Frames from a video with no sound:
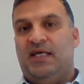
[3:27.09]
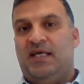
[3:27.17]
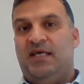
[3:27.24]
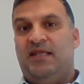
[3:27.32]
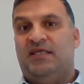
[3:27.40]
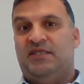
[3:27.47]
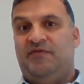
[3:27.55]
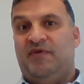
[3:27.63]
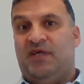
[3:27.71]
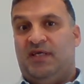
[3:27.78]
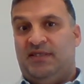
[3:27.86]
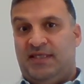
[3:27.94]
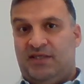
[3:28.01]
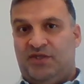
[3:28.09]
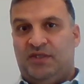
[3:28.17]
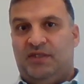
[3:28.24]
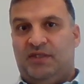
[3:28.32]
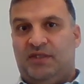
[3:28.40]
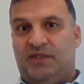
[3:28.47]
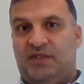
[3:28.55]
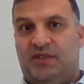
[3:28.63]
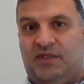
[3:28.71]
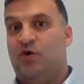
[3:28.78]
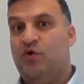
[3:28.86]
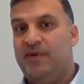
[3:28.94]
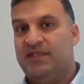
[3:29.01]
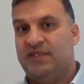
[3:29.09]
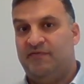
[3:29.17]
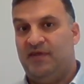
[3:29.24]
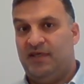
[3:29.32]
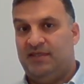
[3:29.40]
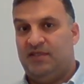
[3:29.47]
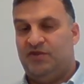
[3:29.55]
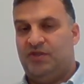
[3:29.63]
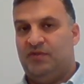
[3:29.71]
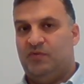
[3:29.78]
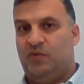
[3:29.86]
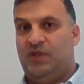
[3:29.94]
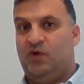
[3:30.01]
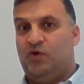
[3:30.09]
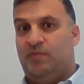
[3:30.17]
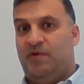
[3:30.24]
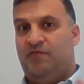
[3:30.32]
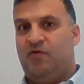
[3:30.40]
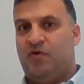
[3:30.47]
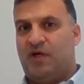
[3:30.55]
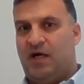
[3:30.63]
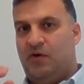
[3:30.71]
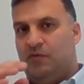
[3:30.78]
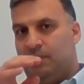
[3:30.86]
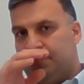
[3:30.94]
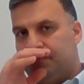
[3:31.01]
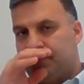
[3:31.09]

in the civilization, in the human civilization. We talked before how